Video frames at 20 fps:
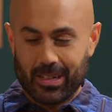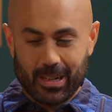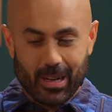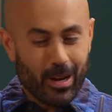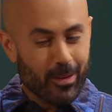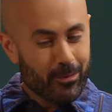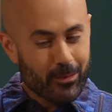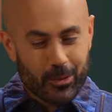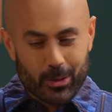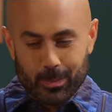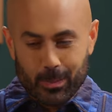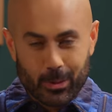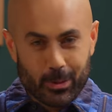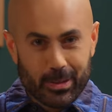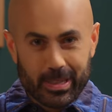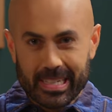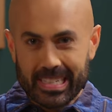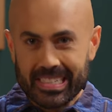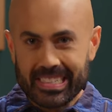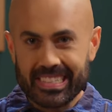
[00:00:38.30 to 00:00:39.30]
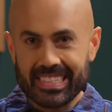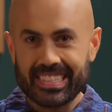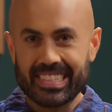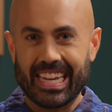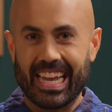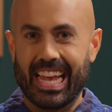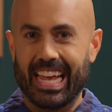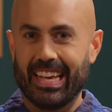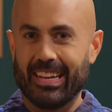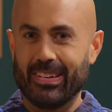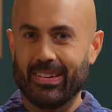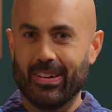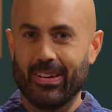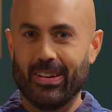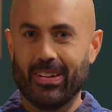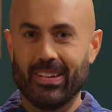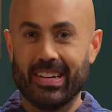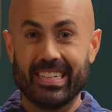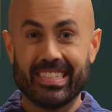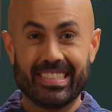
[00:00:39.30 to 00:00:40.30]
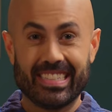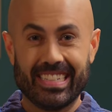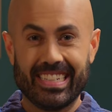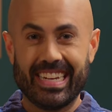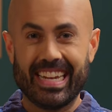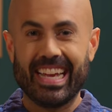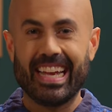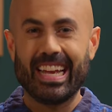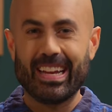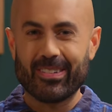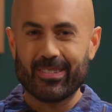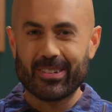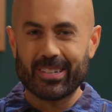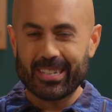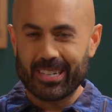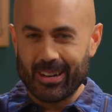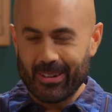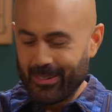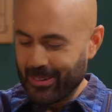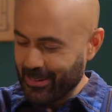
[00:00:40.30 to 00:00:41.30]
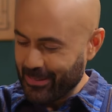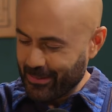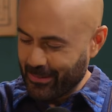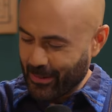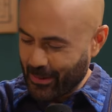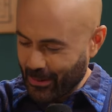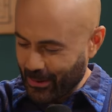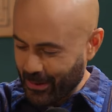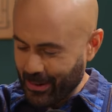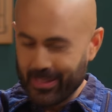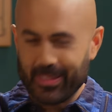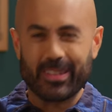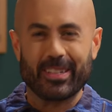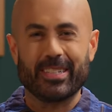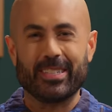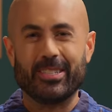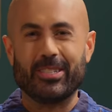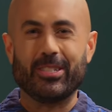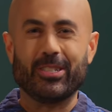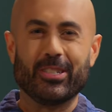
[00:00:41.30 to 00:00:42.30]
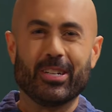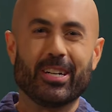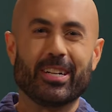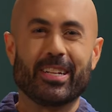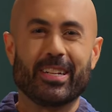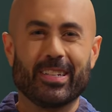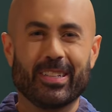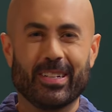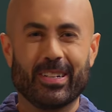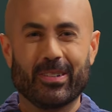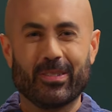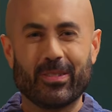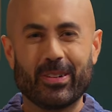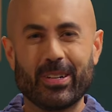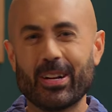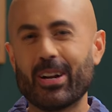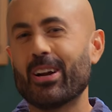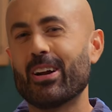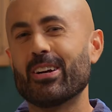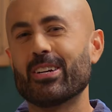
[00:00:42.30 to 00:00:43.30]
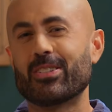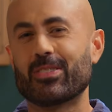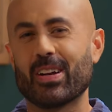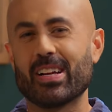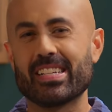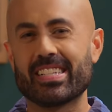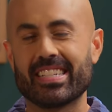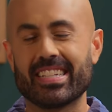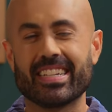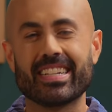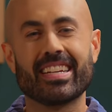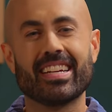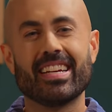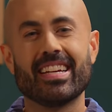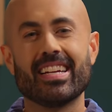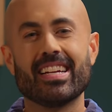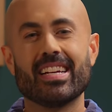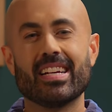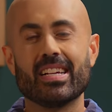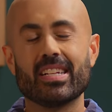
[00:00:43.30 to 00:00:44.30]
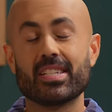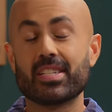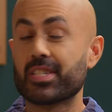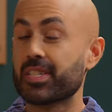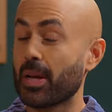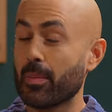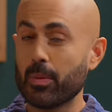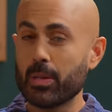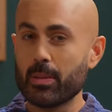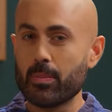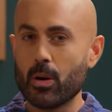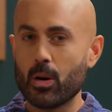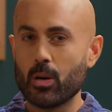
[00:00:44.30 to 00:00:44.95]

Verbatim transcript: comfortableness, and all. And today we're going for the jugular. We are addressing some of the